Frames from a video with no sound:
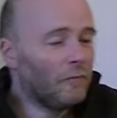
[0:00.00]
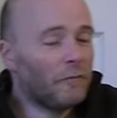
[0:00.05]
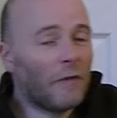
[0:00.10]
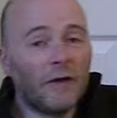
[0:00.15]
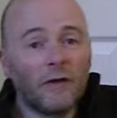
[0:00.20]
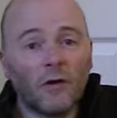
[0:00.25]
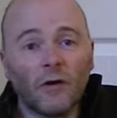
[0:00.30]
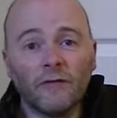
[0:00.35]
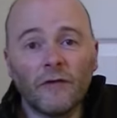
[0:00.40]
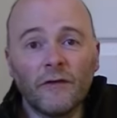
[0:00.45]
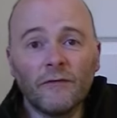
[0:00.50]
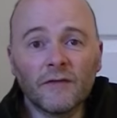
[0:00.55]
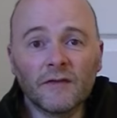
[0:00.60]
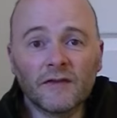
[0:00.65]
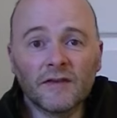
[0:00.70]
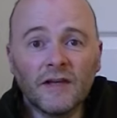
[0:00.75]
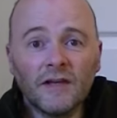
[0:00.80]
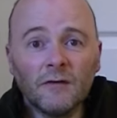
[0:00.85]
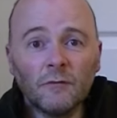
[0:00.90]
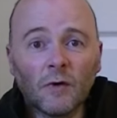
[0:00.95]
May not have even
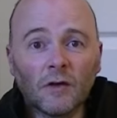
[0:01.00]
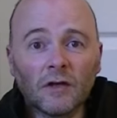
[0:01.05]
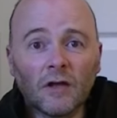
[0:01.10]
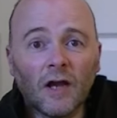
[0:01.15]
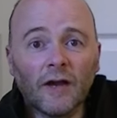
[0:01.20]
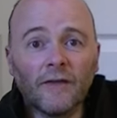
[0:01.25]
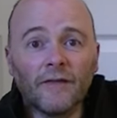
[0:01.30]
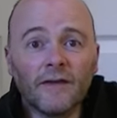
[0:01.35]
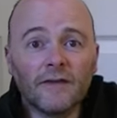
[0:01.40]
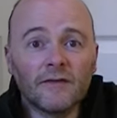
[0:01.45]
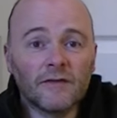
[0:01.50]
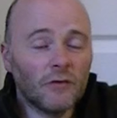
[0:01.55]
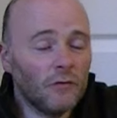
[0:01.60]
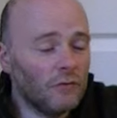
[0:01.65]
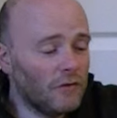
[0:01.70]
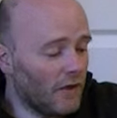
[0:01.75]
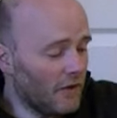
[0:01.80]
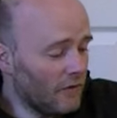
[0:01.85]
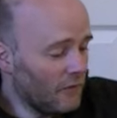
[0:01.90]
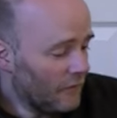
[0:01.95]
seen one like this, who
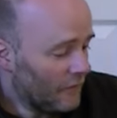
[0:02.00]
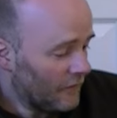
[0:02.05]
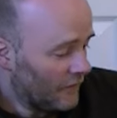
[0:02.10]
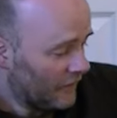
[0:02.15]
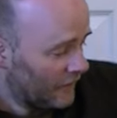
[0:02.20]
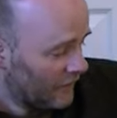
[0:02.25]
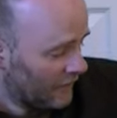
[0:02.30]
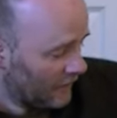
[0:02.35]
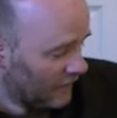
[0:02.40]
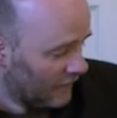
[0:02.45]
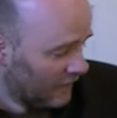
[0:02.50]
knows?